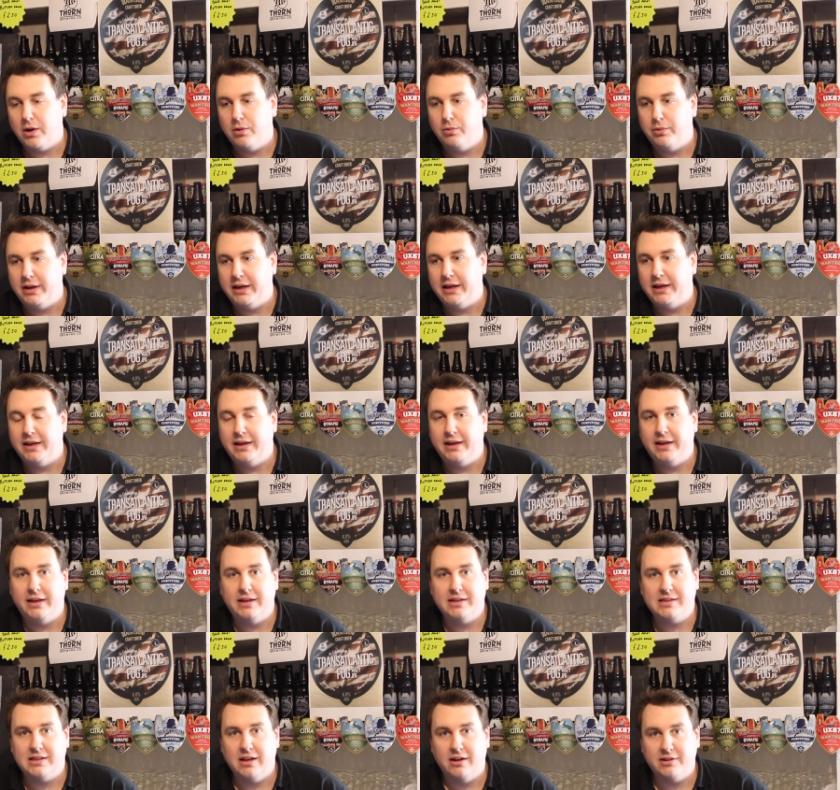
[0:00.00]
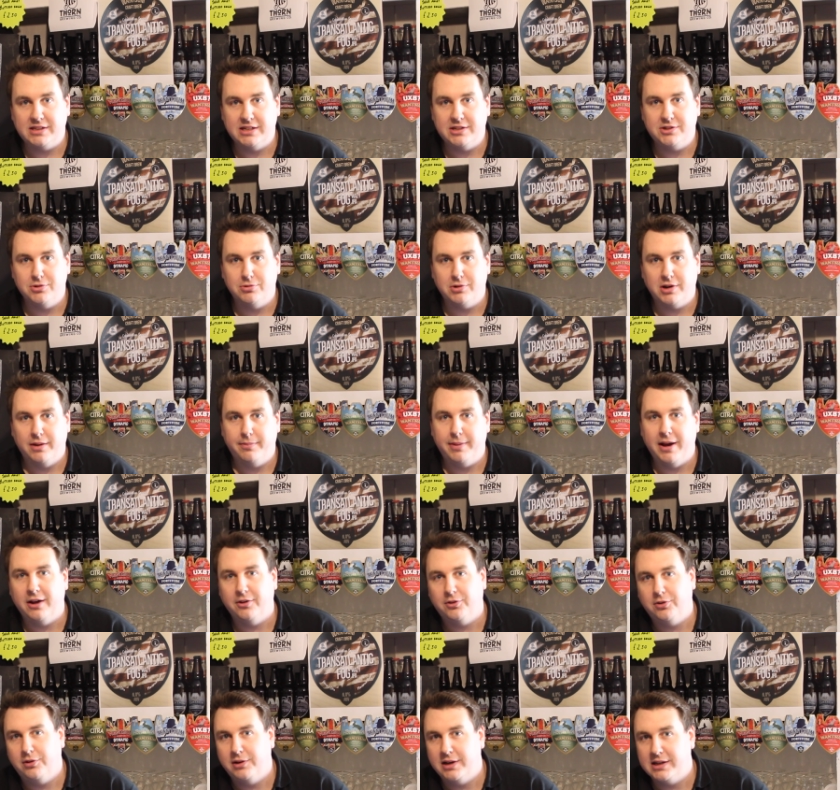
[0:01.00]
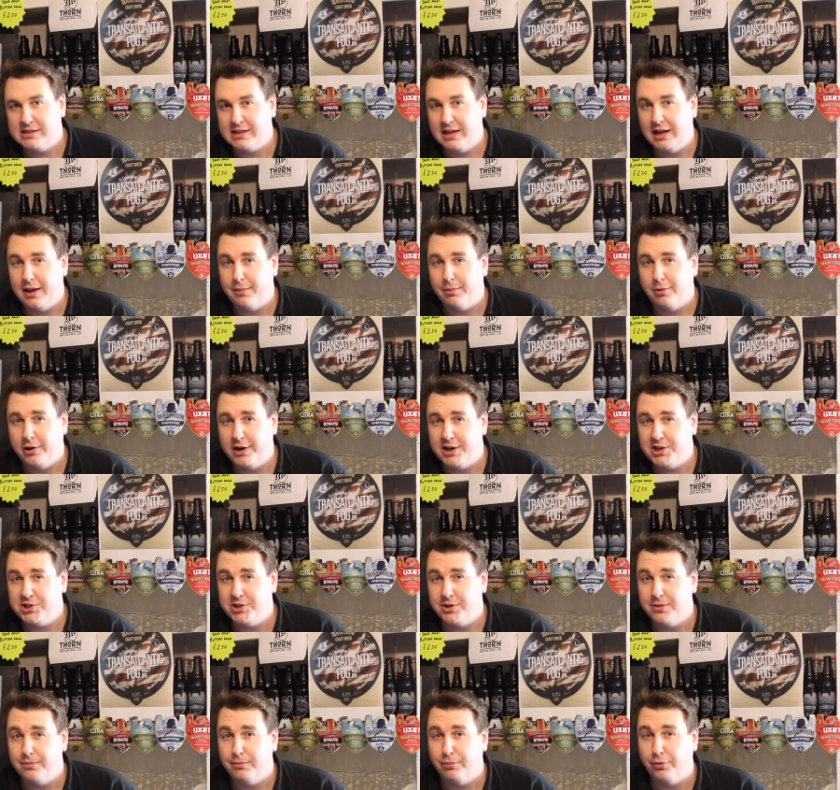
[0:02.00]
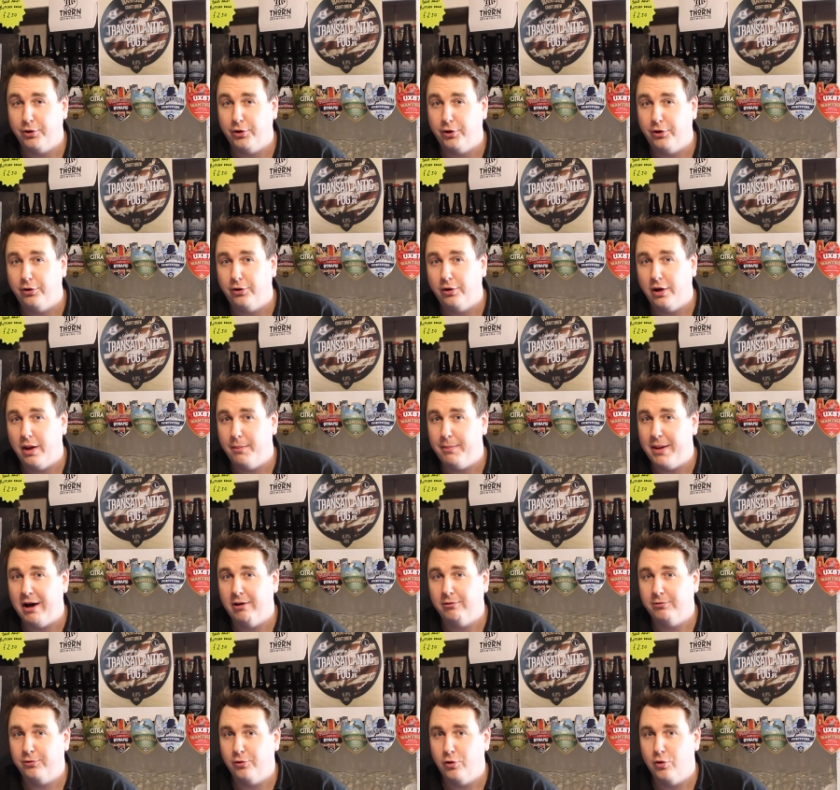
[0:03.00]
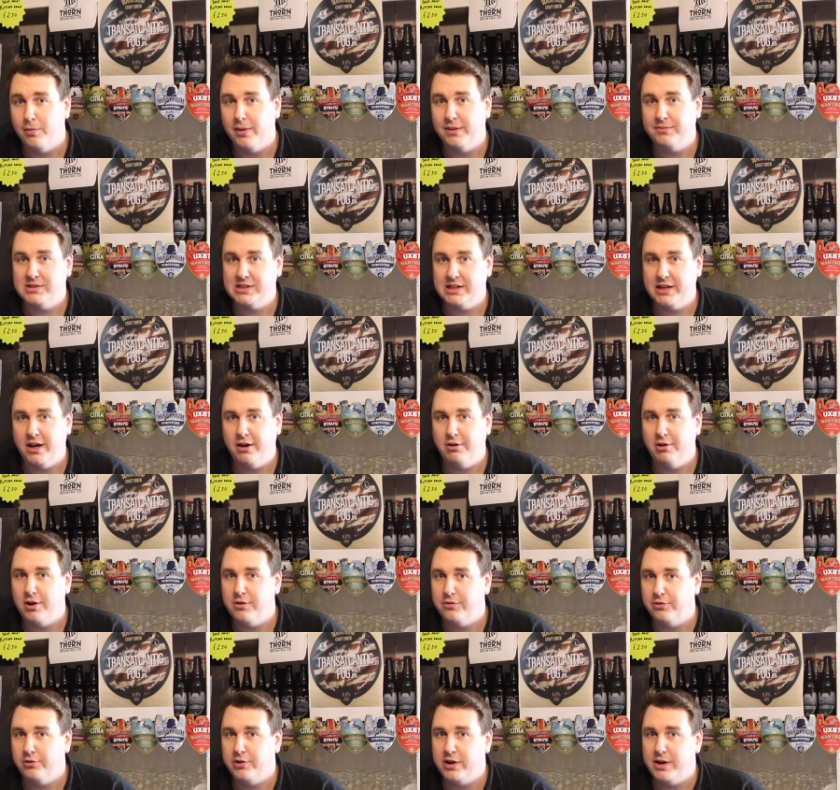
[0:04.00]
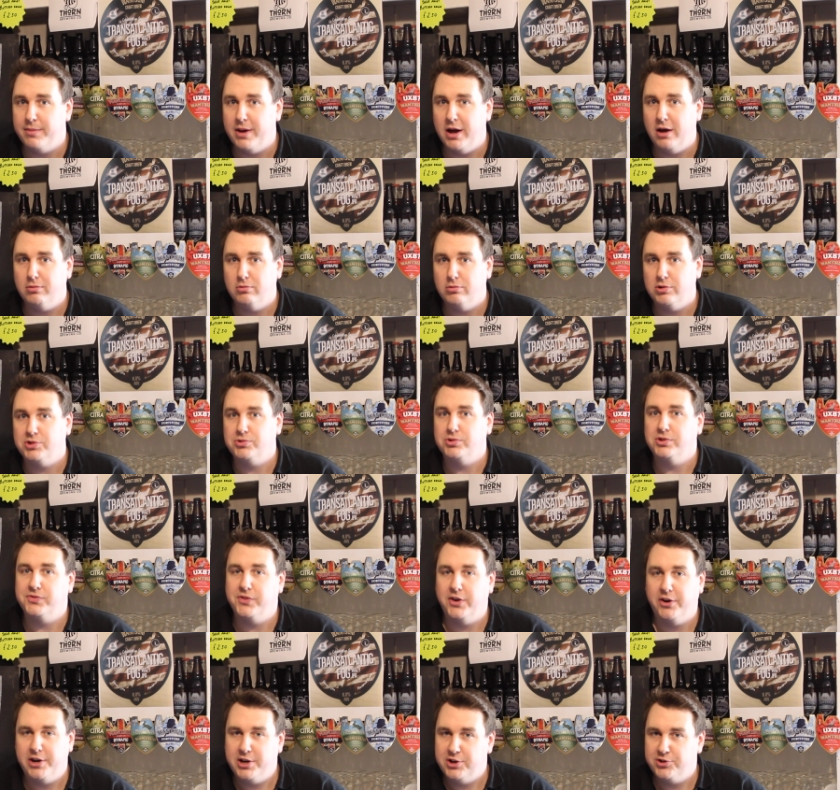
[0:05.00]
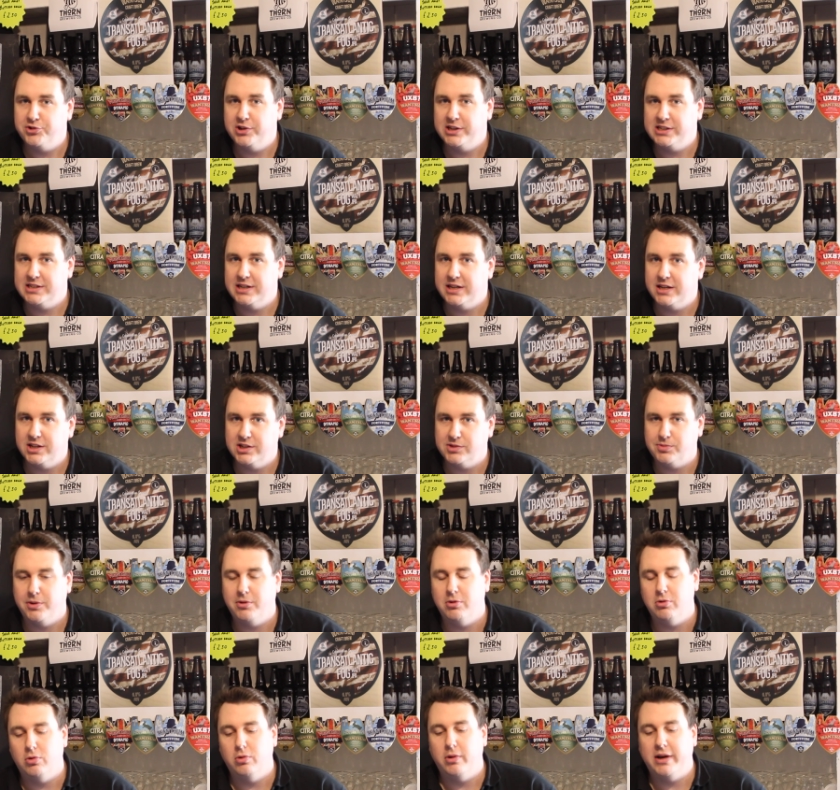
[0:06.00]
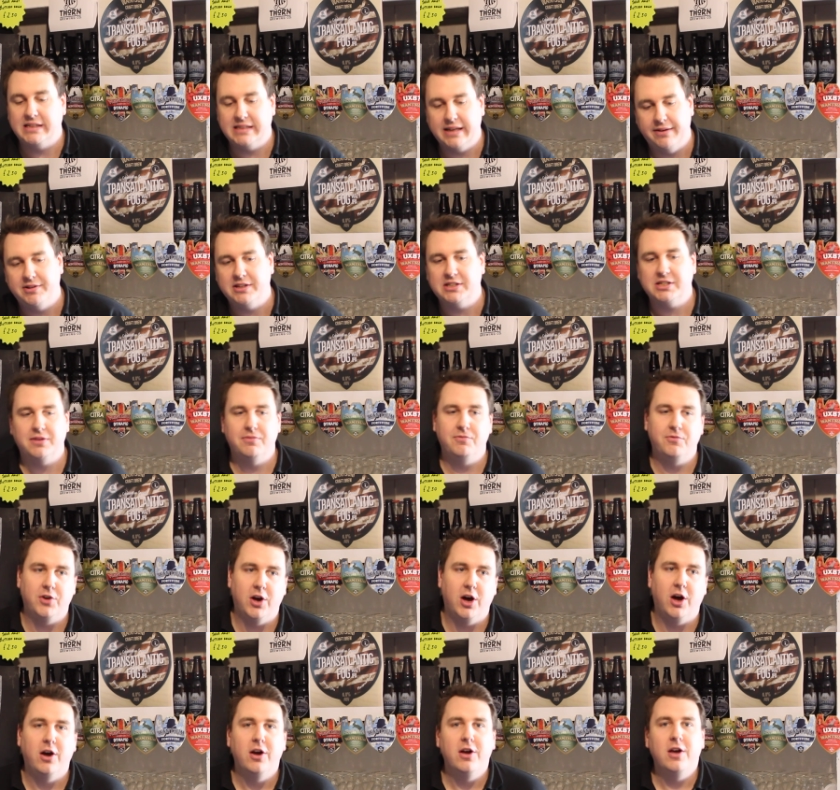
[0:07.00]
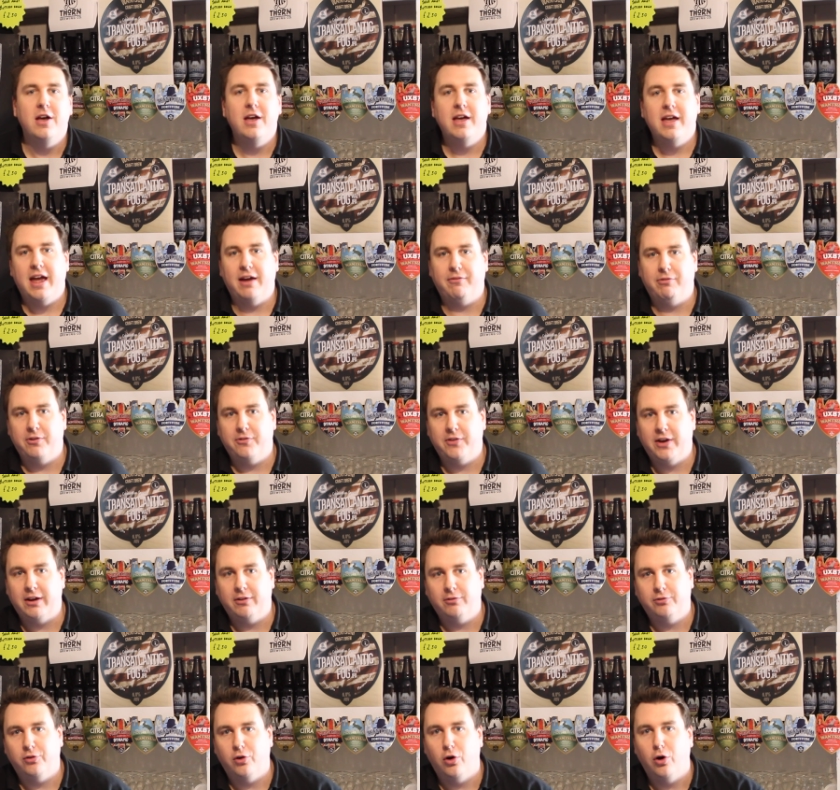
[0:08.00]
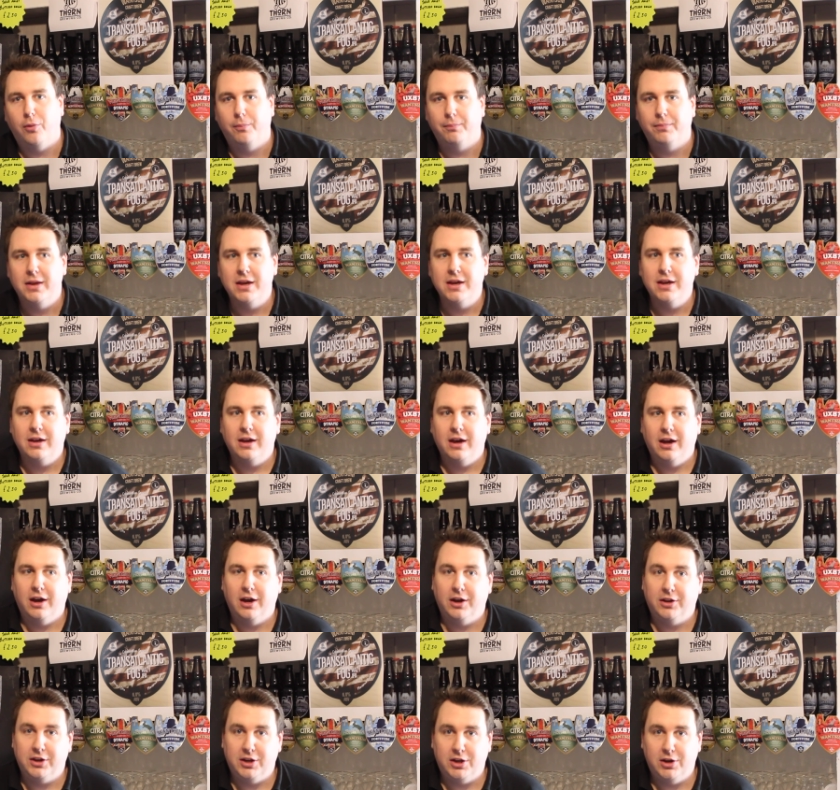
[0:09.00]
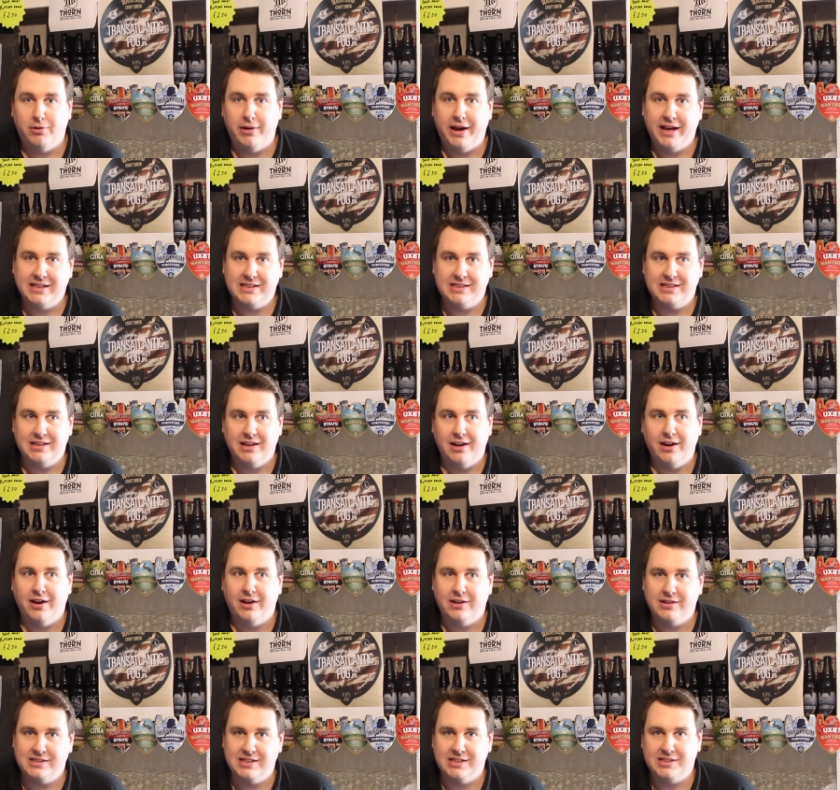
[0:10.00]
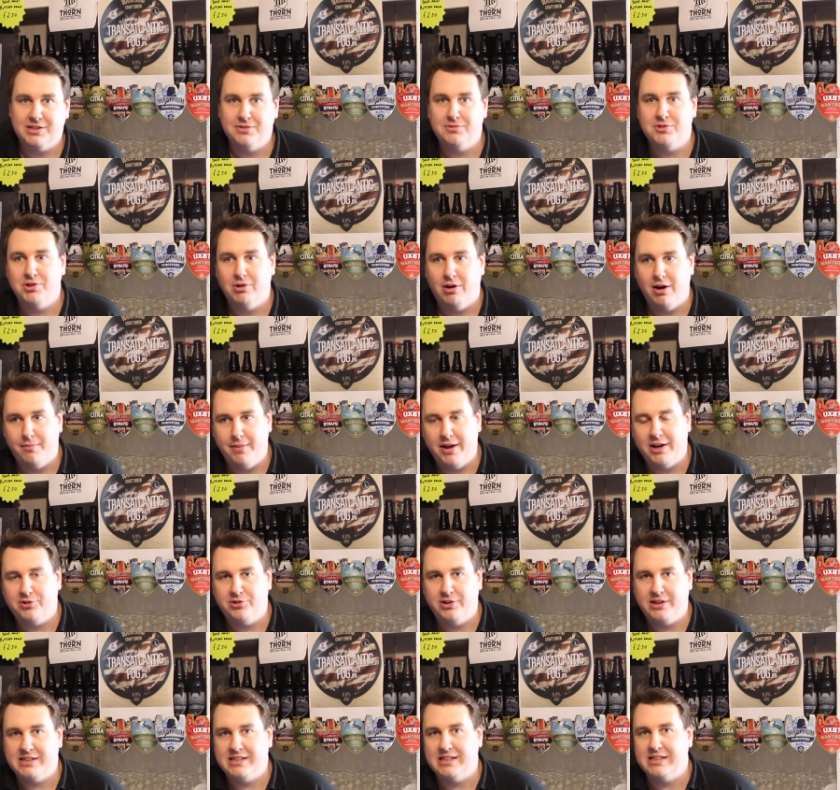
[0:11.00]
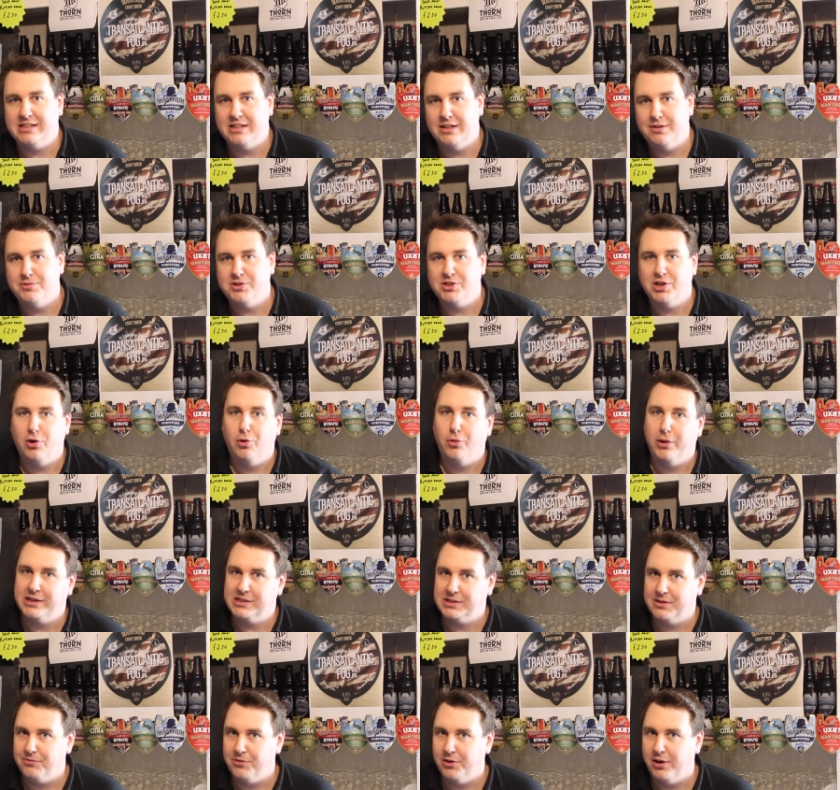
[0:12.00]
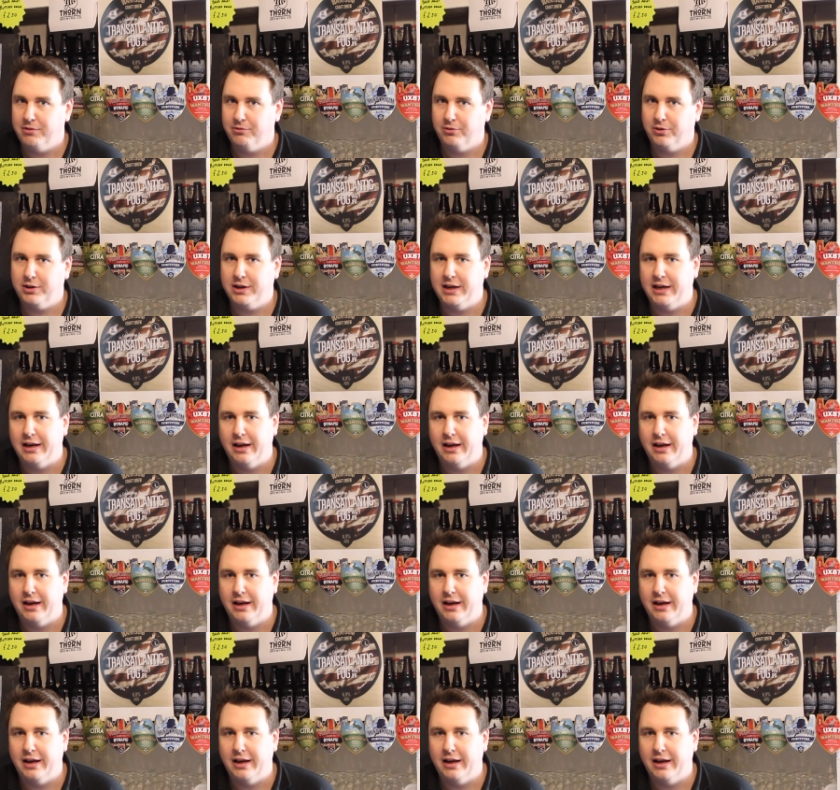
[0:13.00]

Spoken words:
We started talking about doing this collaboration brew about 4 months ago over email, which was very interesting because we were always having to convert everything from the US system to our metric system, so always converting